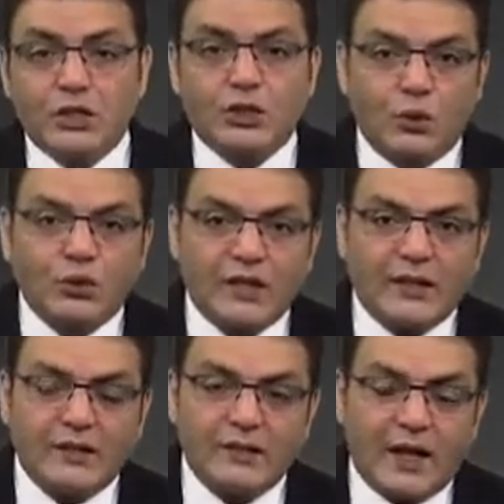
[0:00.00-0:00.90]
shows
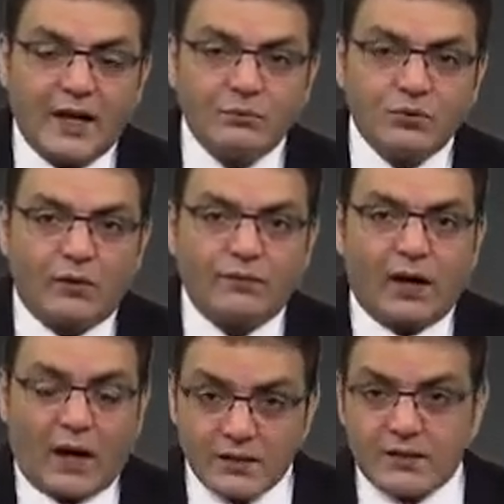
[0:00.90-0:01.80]
that in times of
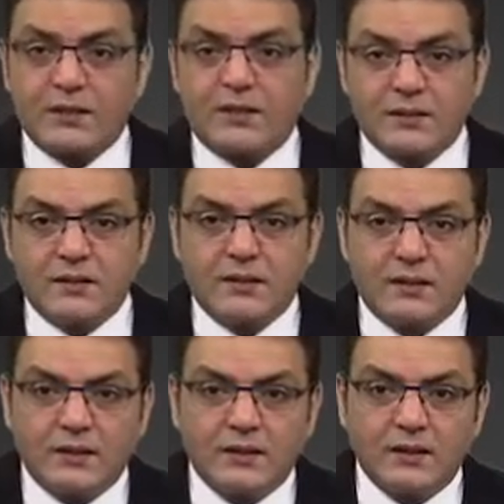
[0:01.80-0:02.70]

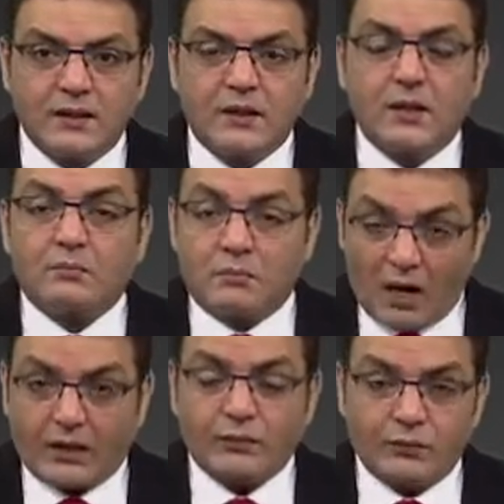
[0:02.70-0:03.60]
uncertainty,
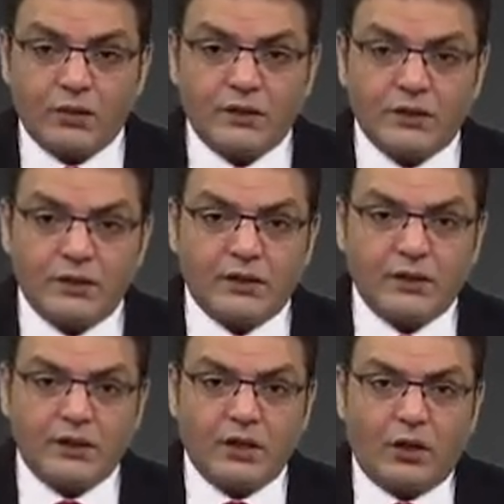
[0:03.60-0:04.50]
market
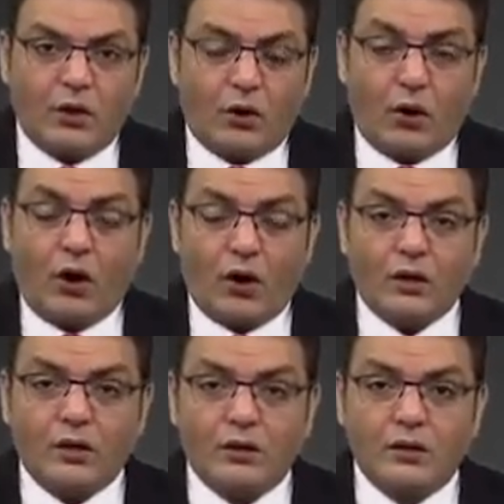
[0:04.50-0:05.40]
volatility, or
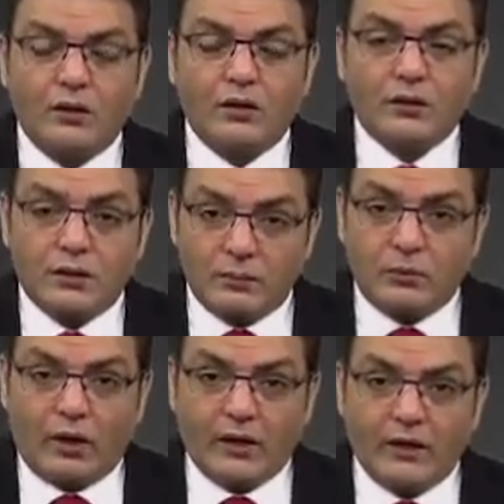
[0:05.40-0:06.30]

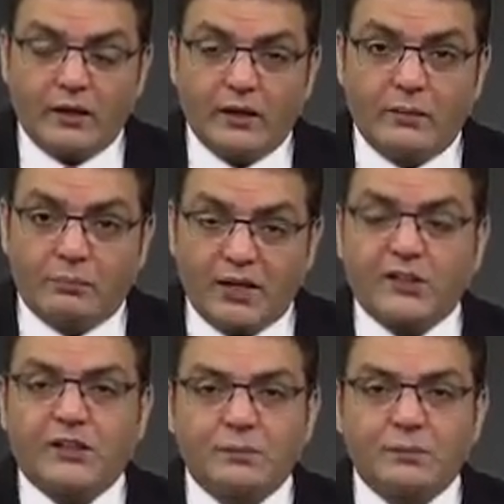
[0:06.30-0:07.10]
turmoil, precious